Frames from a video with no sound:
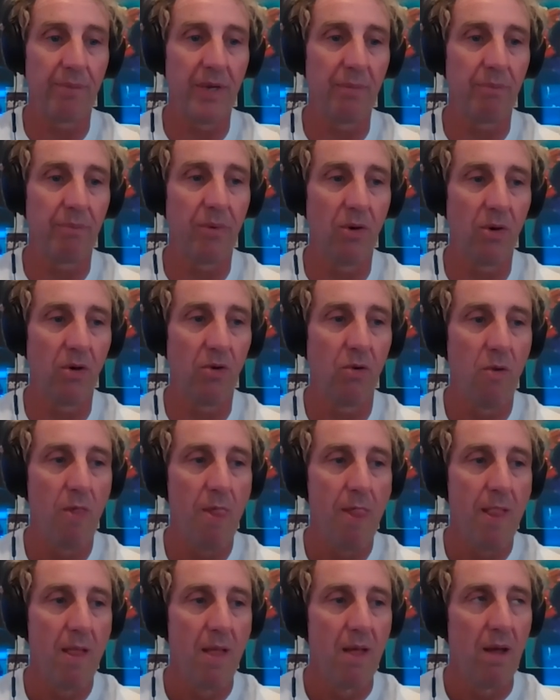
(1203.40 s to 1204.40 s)
people
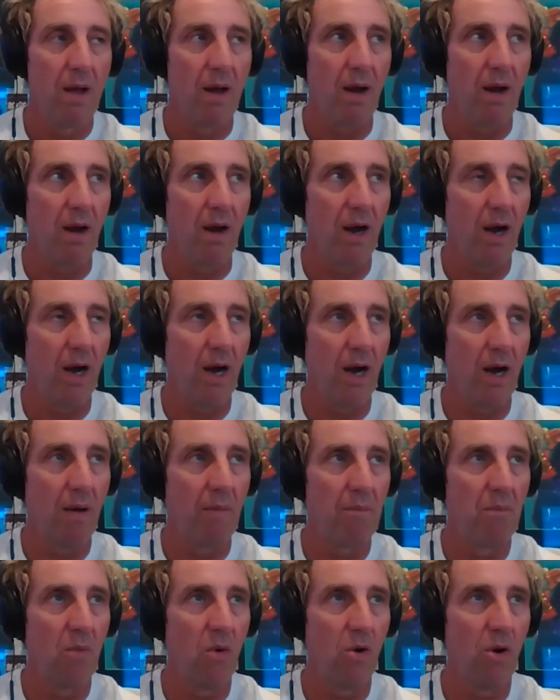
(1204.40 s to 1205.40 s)

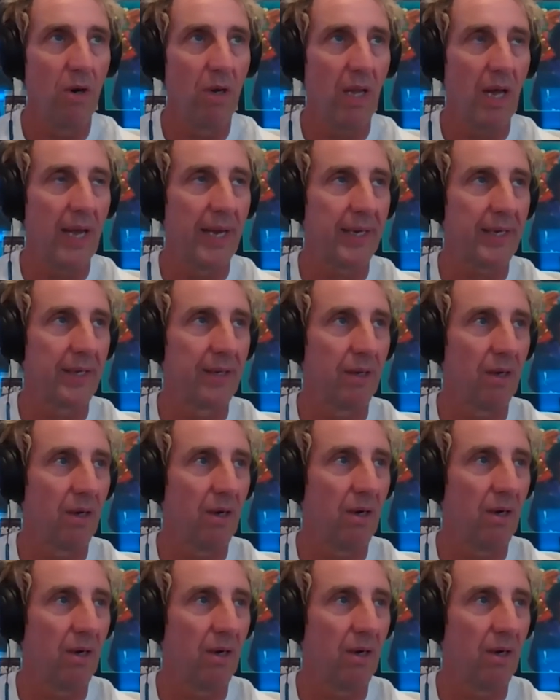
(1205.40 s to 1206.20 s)
uh, more like an